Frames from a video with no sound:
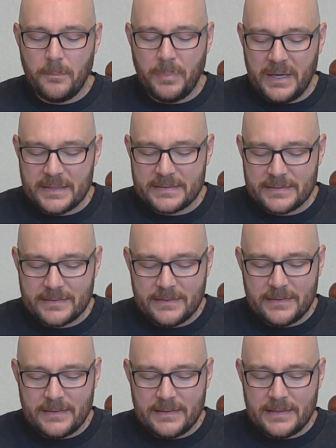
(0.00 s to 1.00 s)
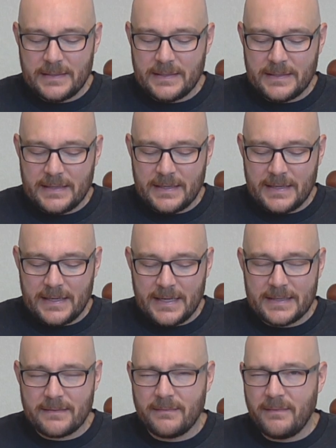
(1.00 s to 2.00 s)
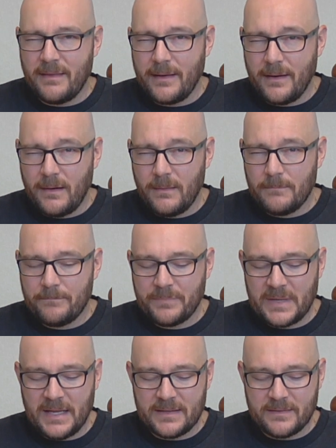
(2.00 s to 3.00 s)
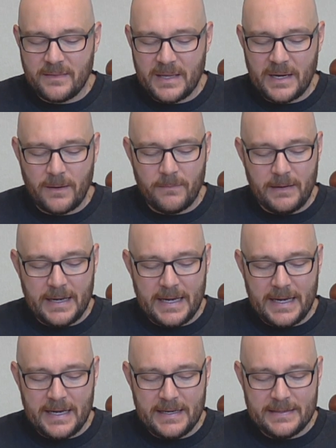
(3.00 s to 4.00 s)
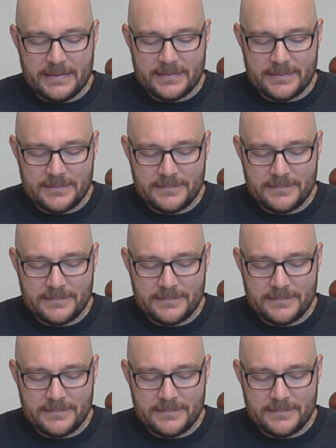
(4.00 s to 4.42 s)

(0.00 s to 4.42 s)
but it's there. It's there. And,